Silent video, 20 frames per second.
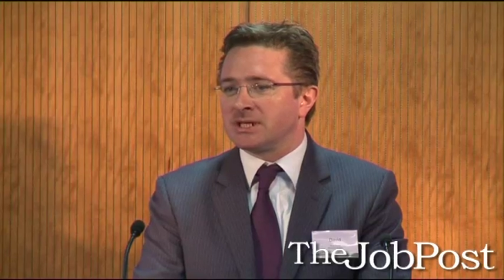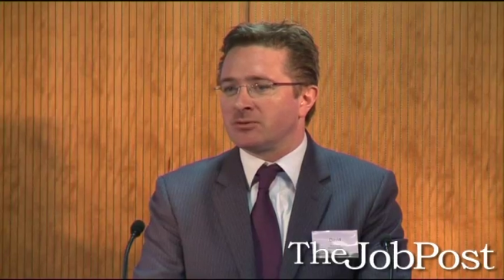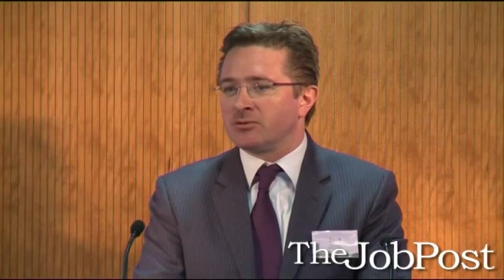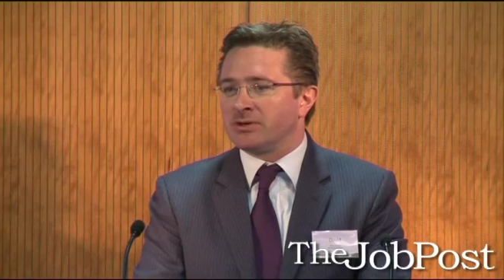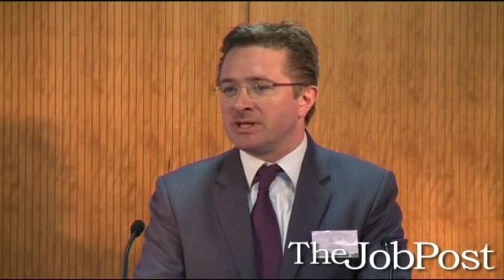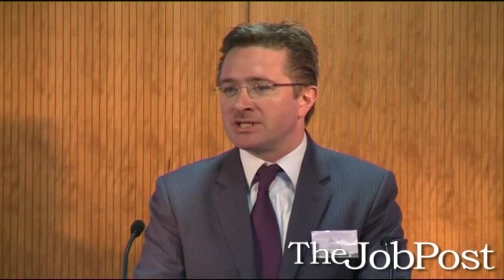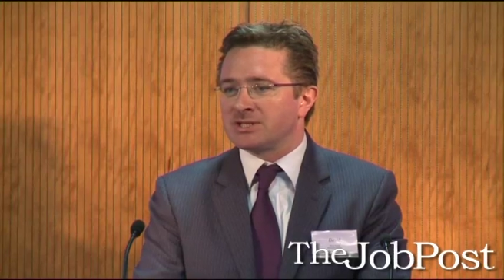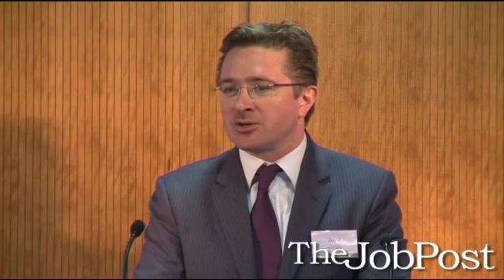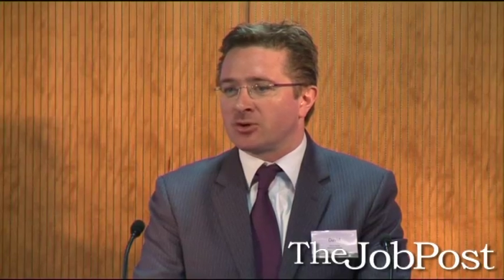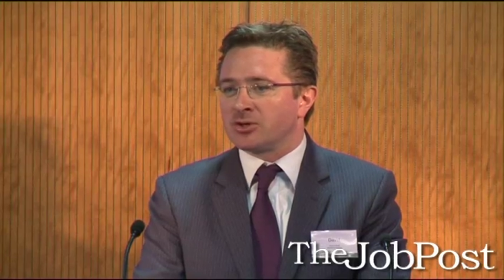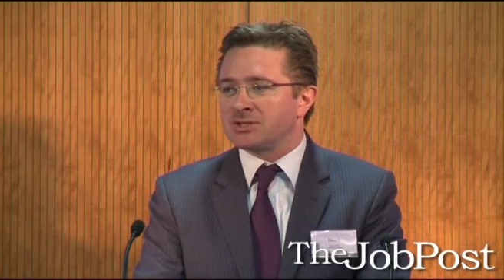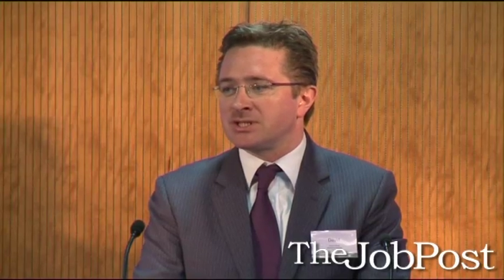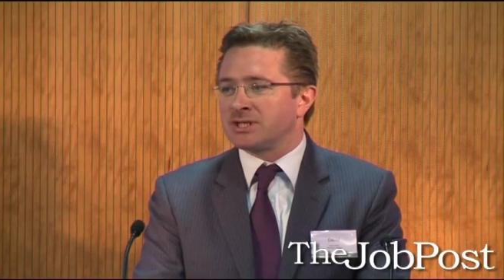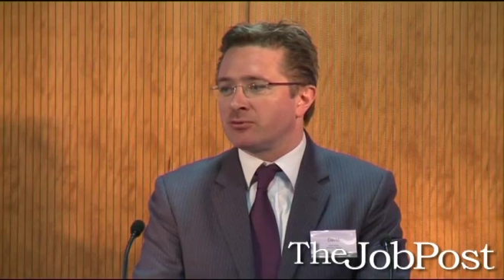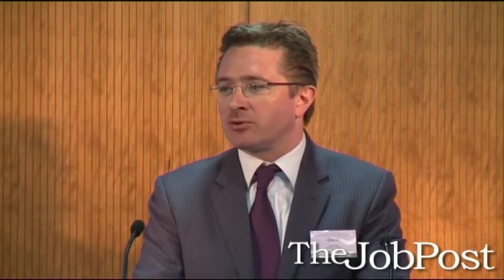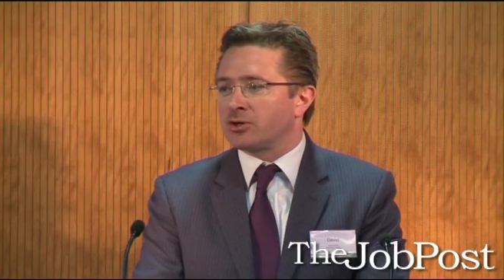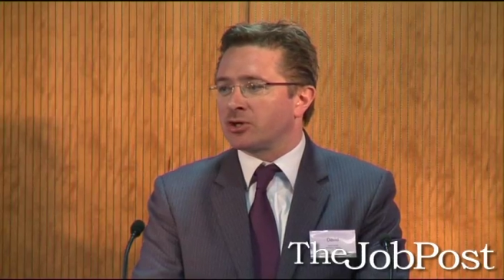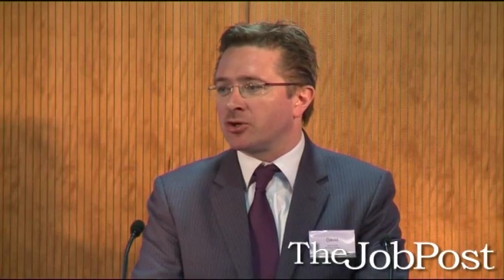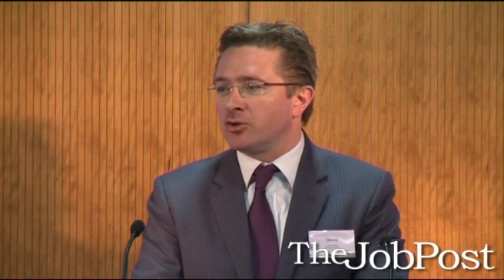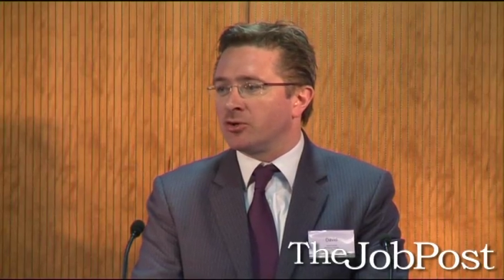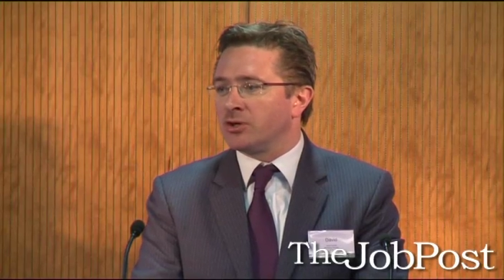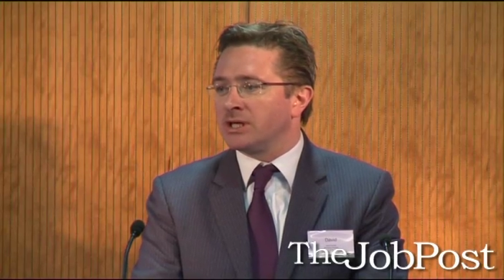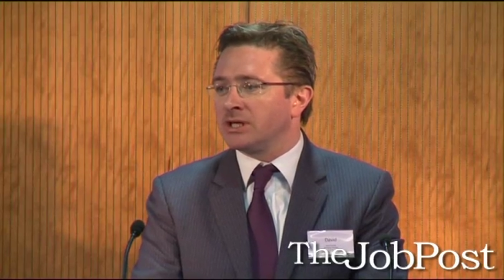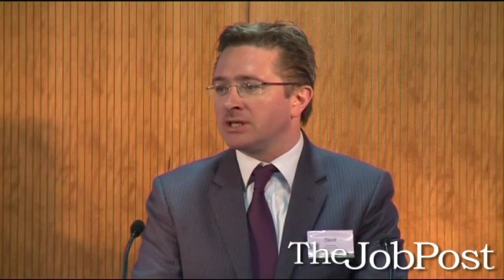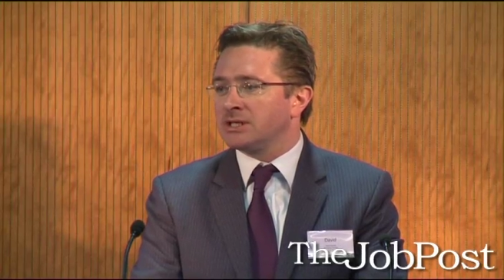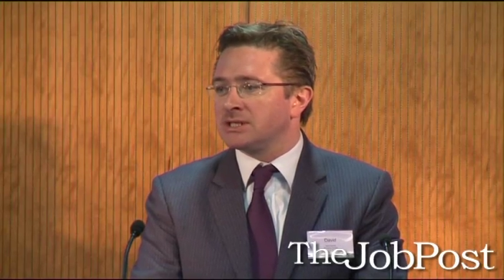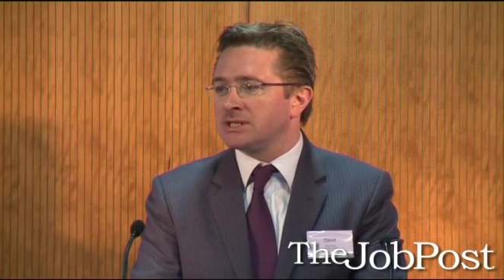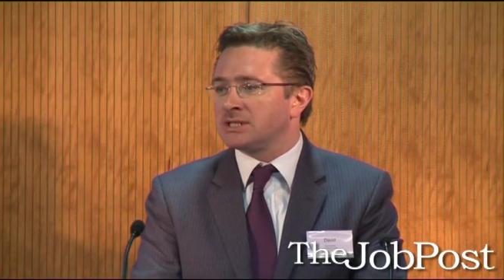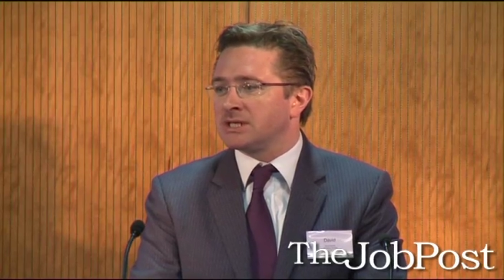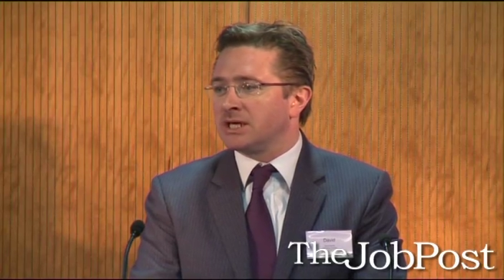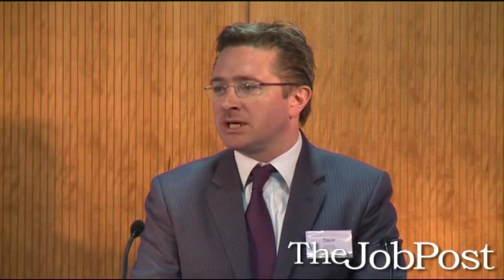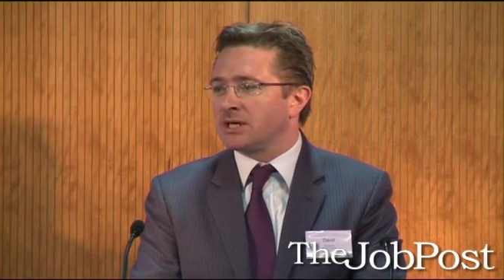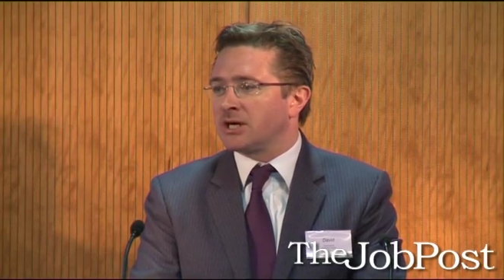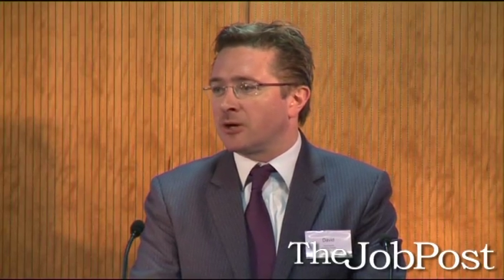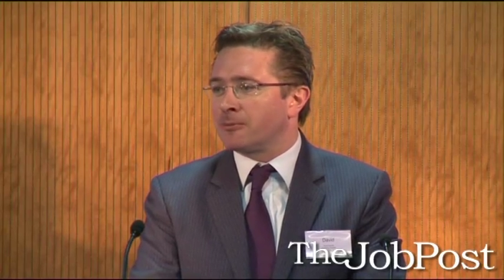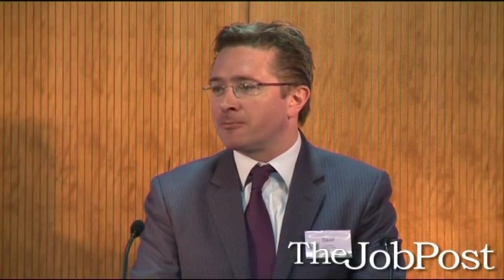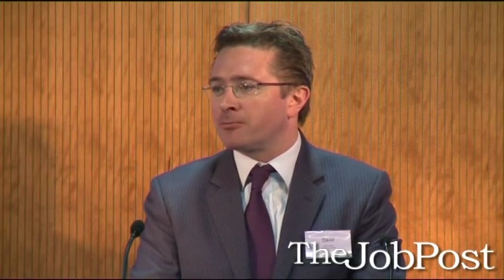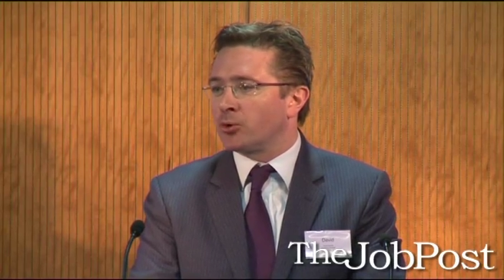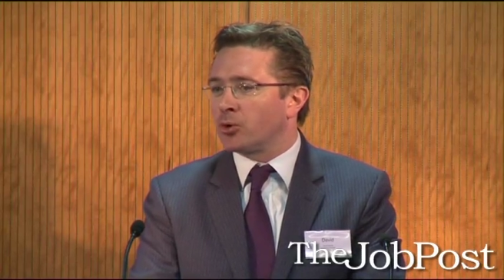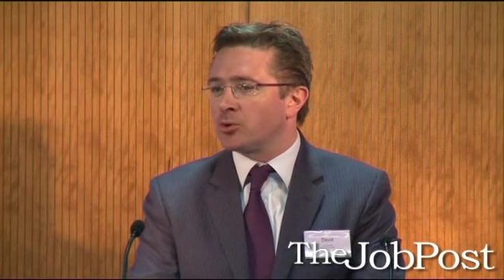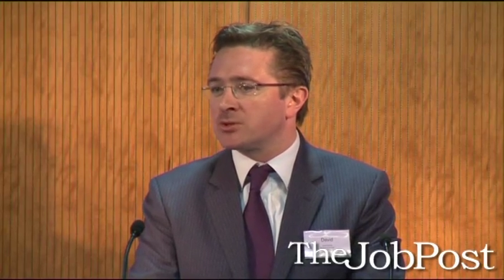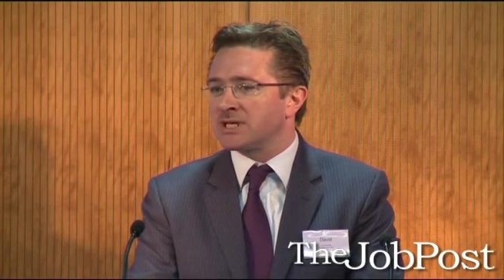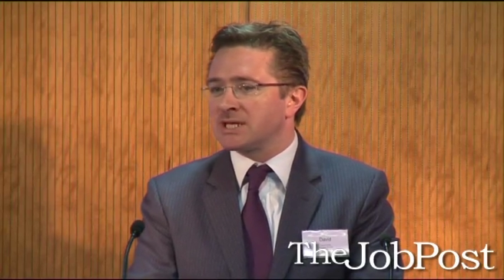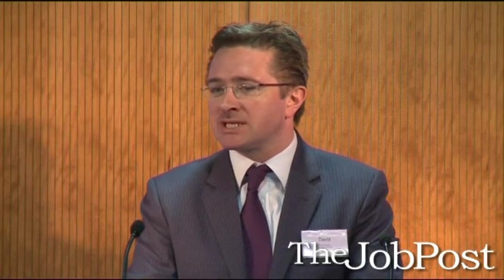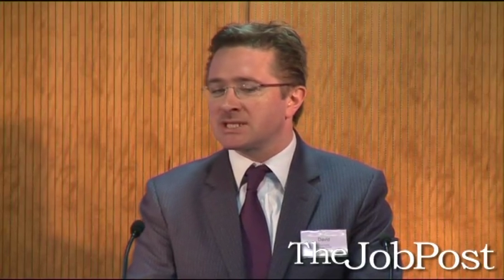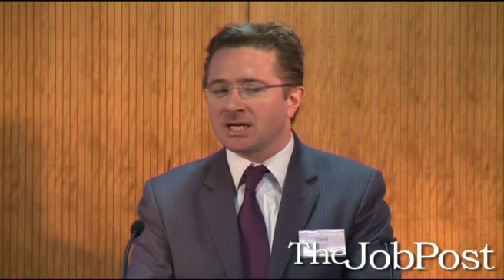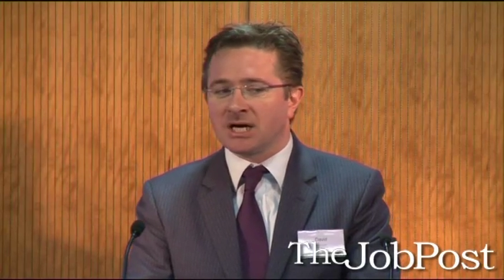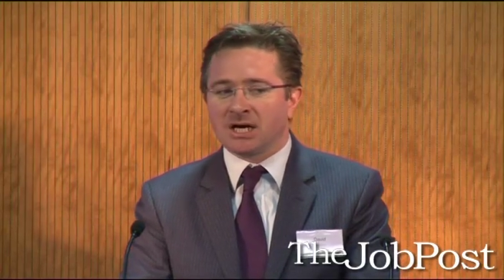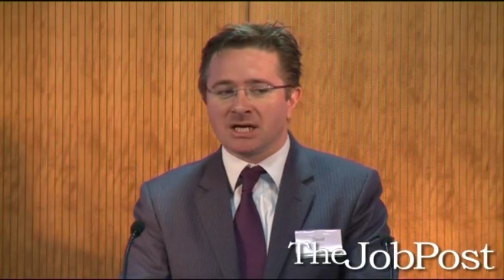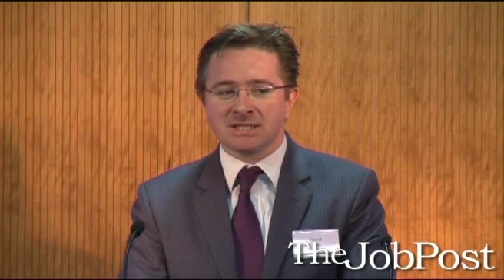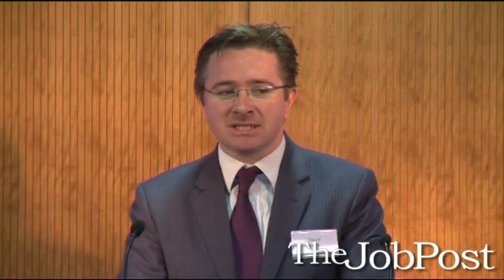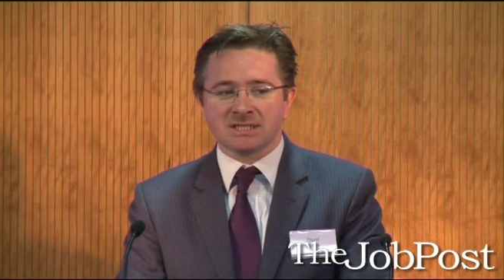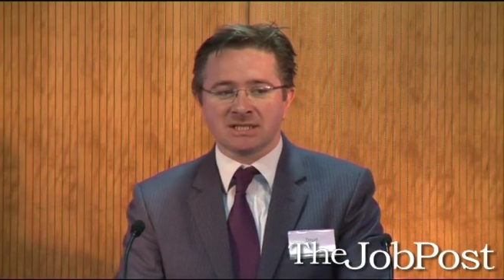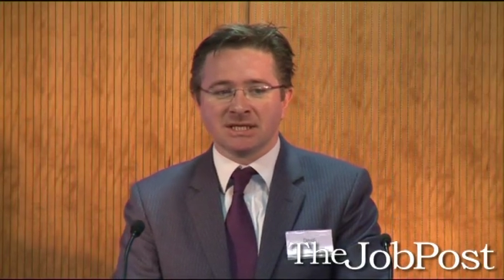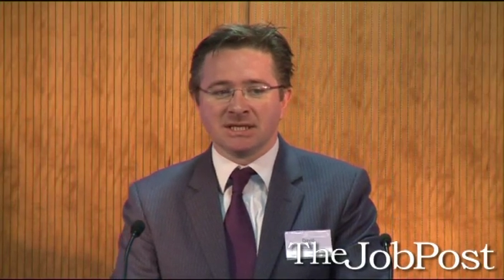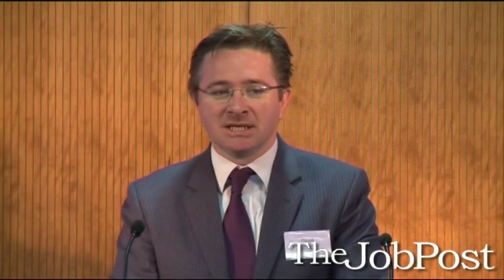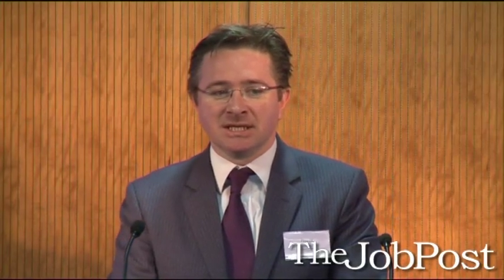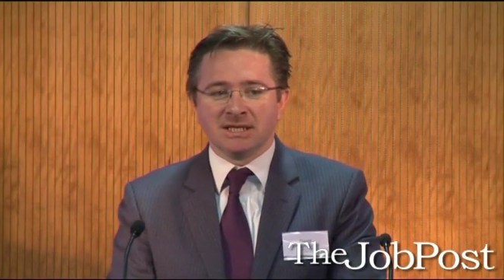resourcing, recruiting to take out process cost